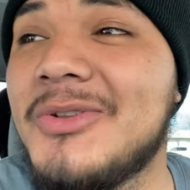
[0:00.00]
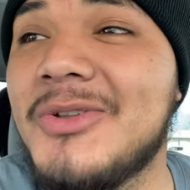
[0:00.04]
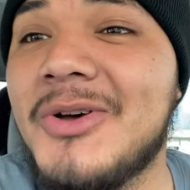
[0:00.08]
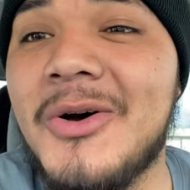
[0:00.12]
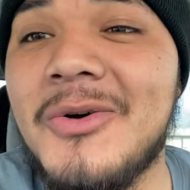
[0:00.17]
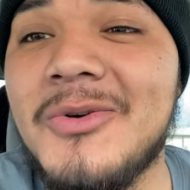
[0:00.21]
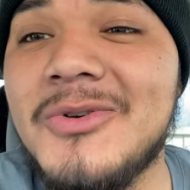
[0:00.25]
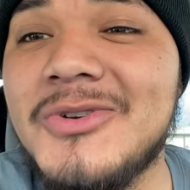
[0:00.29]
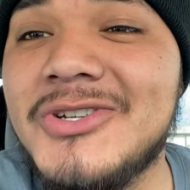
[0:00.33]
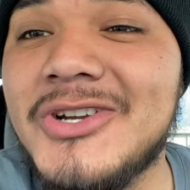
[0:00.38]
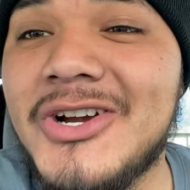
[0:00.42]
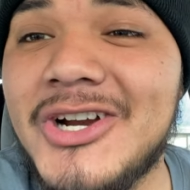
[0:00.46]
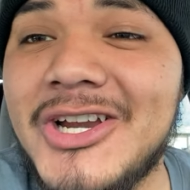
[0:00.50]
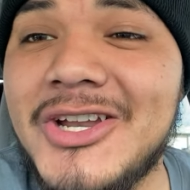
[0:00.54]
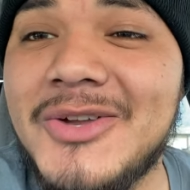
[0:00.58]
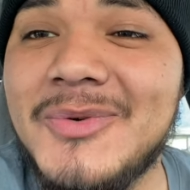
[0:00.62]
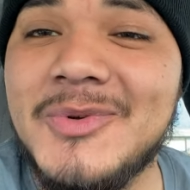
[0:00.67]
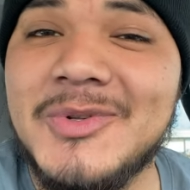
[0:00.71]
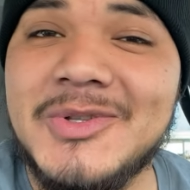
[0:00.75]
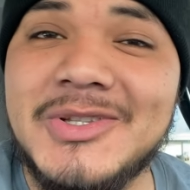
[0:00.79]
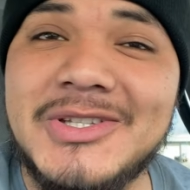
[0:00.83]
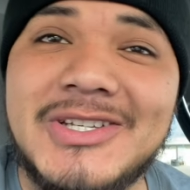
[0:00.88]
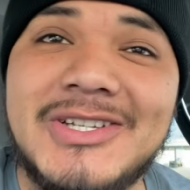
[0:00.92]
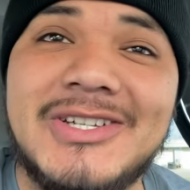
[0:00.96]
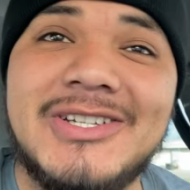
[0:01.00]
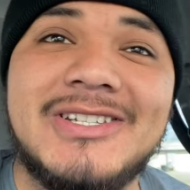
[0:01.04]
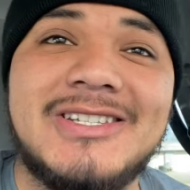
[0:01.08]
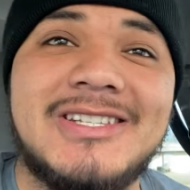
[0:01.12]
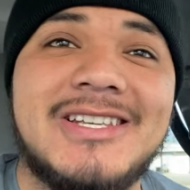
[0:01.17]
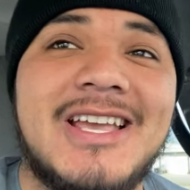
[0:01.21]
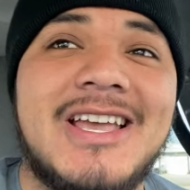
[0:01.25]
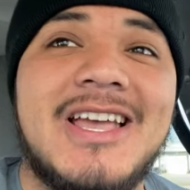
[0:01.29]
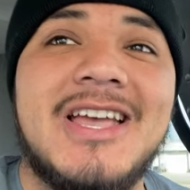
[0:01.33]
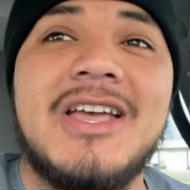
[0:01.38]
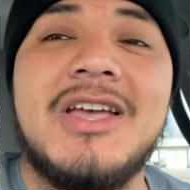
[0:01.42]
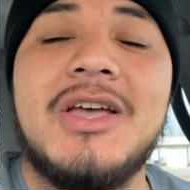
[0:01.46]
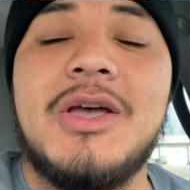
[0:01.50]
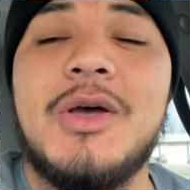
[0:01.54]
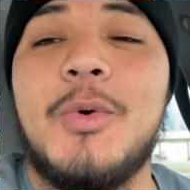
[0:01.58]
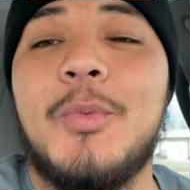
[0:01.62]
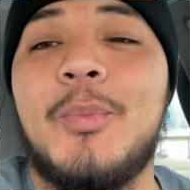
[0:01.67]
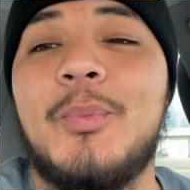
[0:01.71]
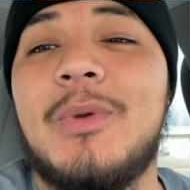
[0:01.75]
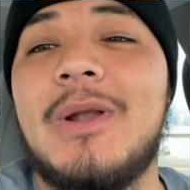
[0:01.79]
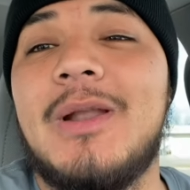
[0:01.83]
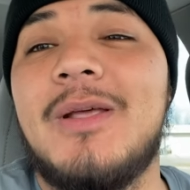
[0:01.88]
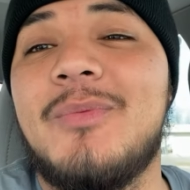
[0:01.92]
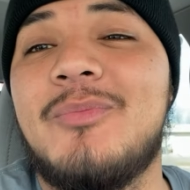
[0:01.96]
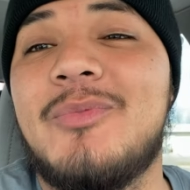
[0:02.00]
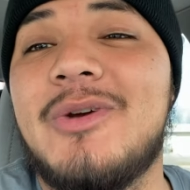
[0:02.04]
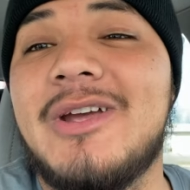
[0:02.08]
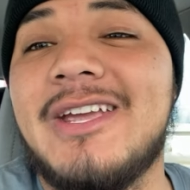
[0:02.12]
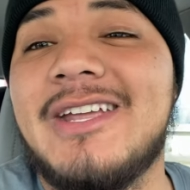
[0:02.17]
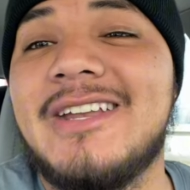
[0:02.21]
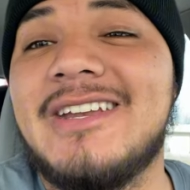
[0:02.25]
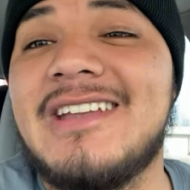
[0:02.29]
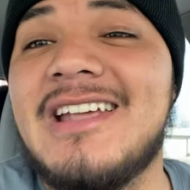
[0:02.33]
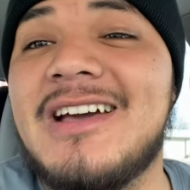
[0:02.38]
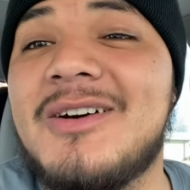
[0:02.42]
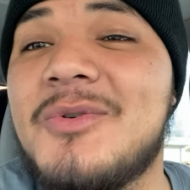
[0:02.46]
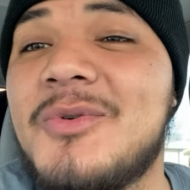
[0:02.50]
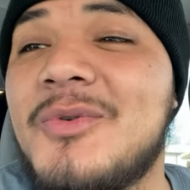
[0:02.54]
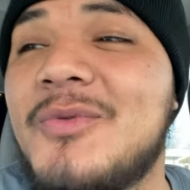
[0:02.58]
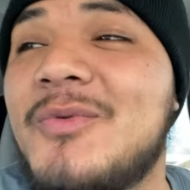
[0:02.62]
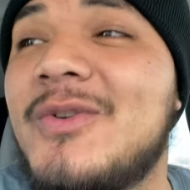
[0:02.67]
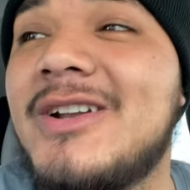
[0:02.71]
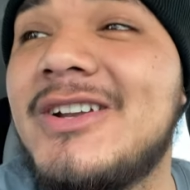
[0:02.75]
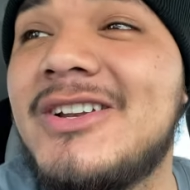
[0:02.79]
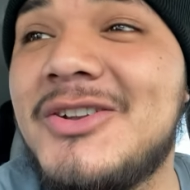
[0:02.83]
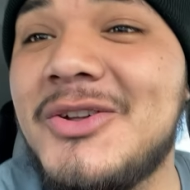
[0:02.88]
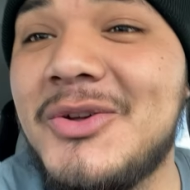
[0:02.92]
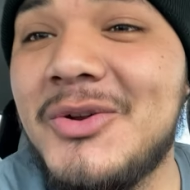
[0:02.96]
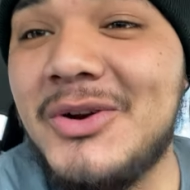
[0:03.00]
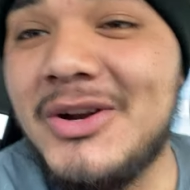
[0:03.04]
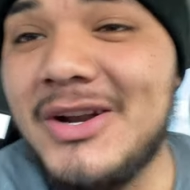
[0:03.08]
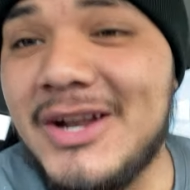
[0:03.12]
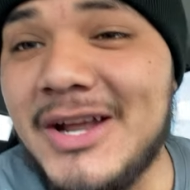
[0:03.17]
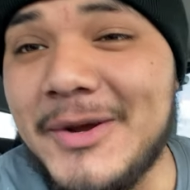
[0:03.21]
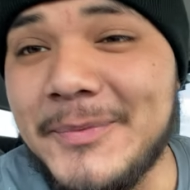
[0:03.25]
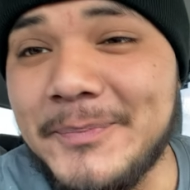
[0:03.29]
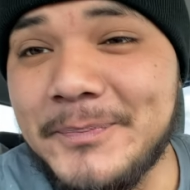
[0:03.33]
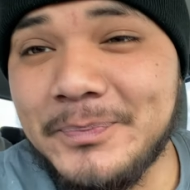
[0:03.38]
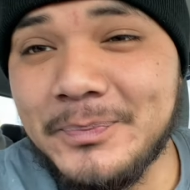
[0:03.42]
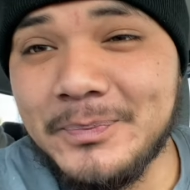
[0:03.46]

the whole journey with us. But let me break it down what we're finna do today.